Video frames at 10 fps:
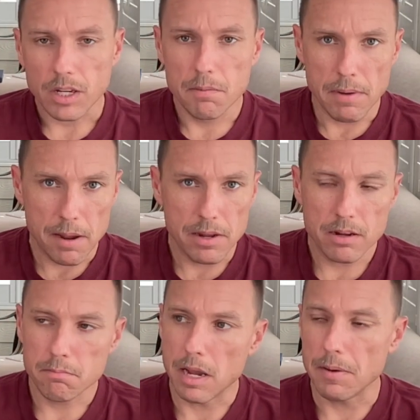Maybe,
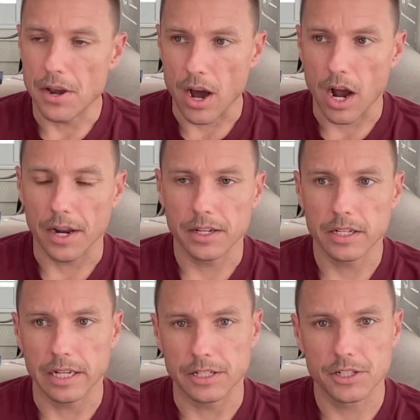maybe not.
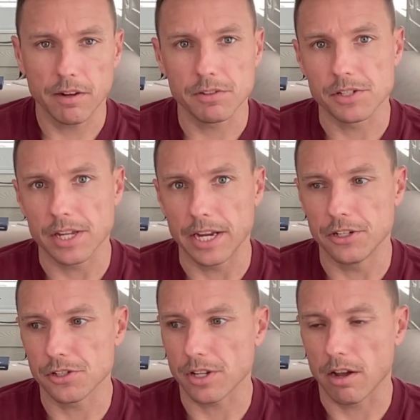It's tough to say
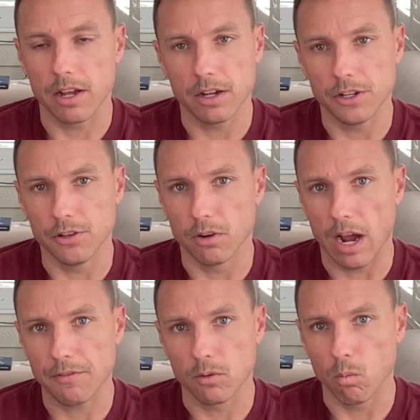just, you know,
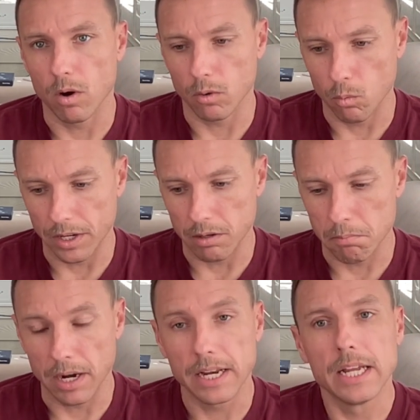after 1 week.
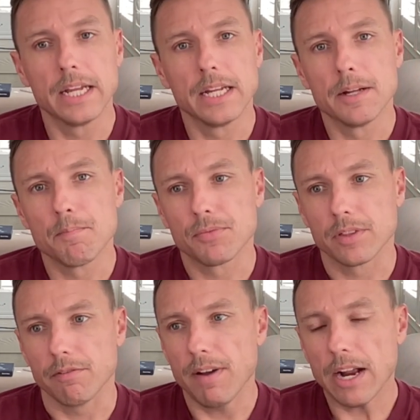But
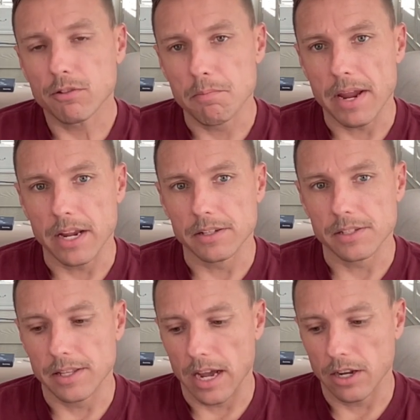the fact
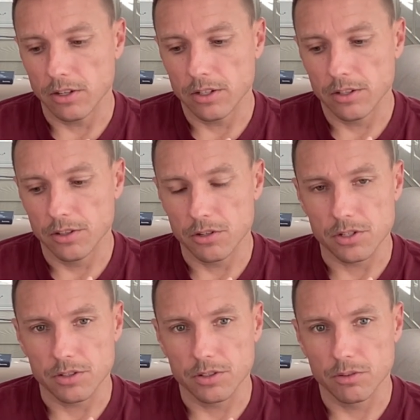remains that there
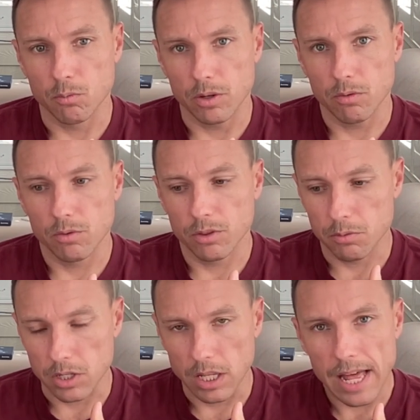was
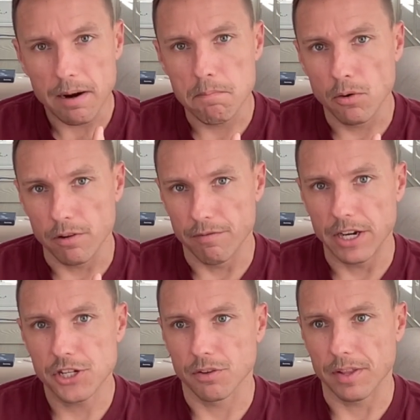a lot of
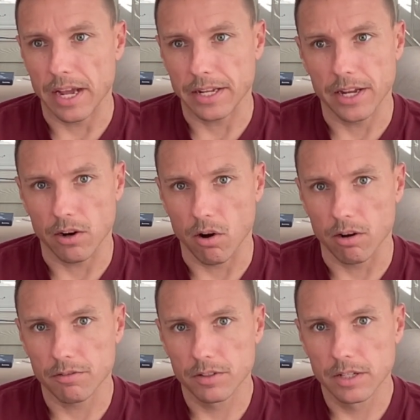motivation on that kickoff.
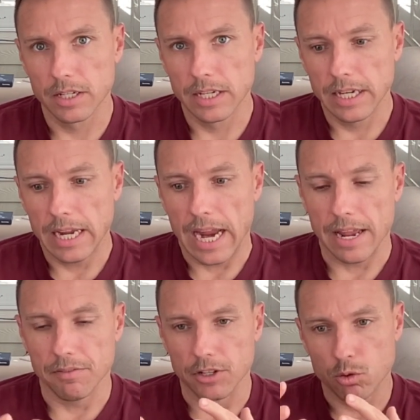
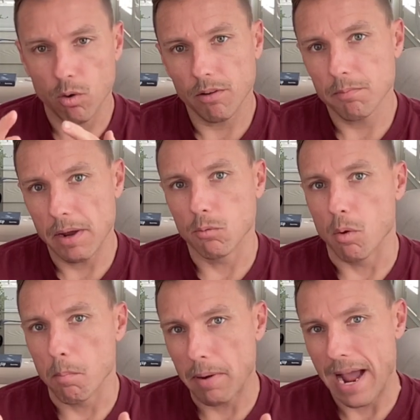And the 12th man
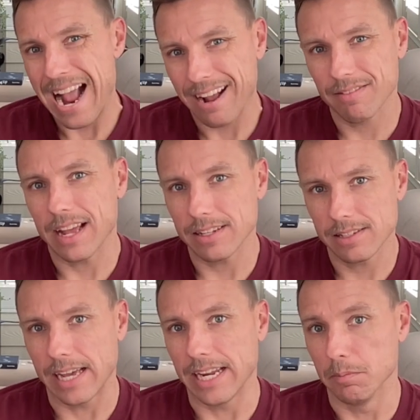will pack that
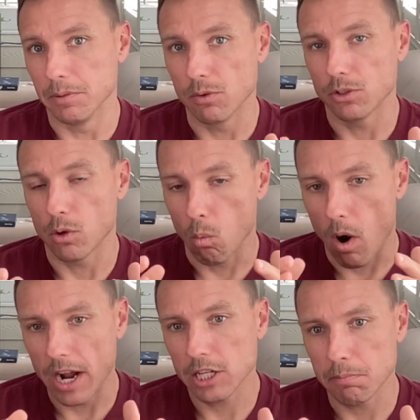stadium to
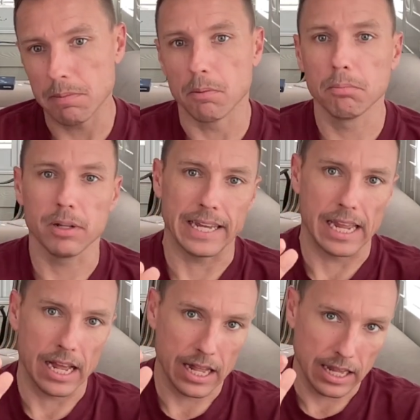watch people
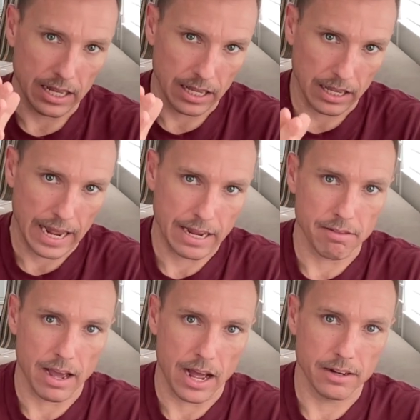play like
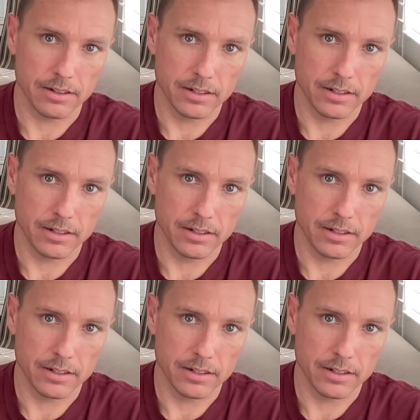that.